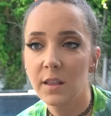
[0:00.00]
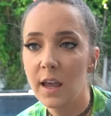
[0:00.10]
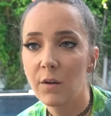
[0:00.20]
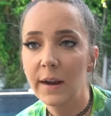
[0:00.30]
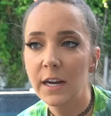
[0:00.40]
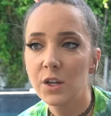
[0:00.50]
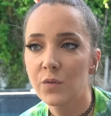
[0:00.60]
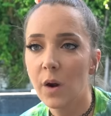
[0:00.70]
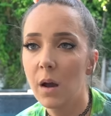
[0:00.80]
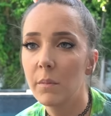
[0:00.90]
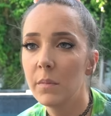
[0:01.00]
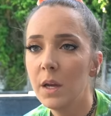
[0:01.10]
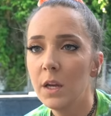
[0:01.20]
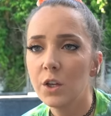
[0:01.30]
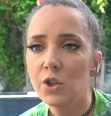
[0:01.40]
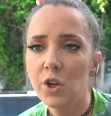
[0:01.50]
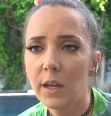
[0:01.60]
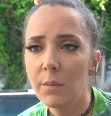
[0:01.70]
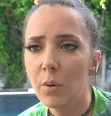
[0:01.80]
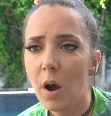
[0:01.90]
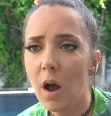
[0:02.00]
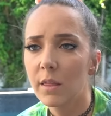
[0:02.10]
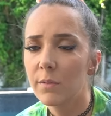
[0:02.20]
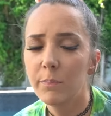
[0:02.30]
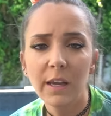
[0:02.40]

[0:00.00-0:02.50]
They range from chicken broth,